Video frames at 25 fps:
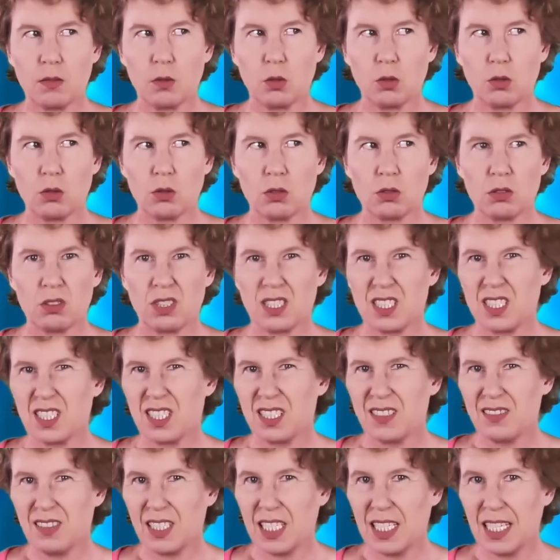Or is
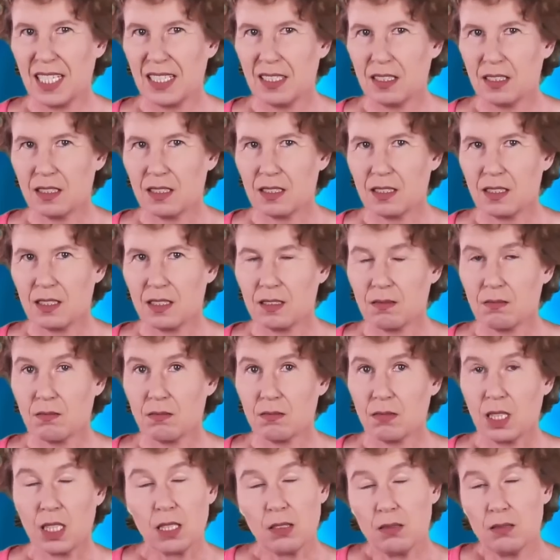it the end?
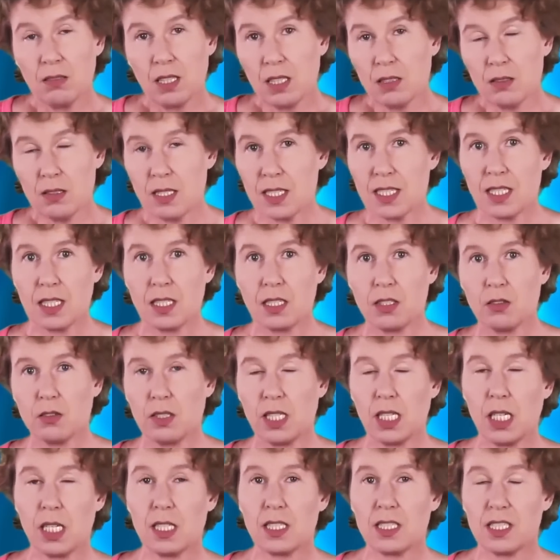Who knows in a
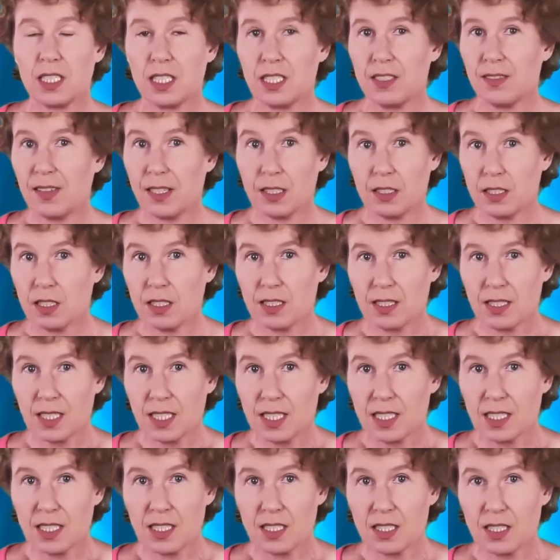reality that doesn't
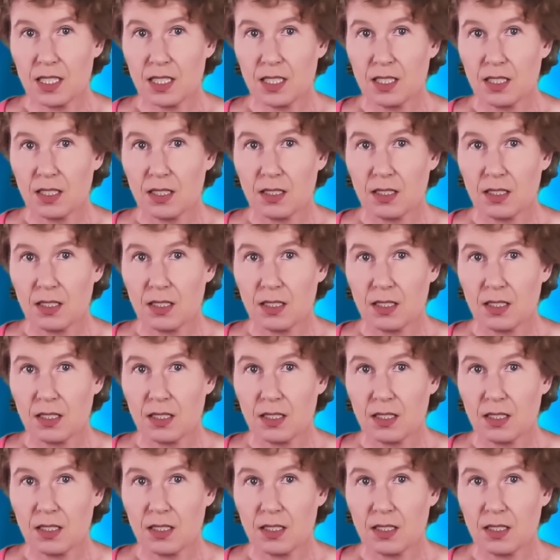exist?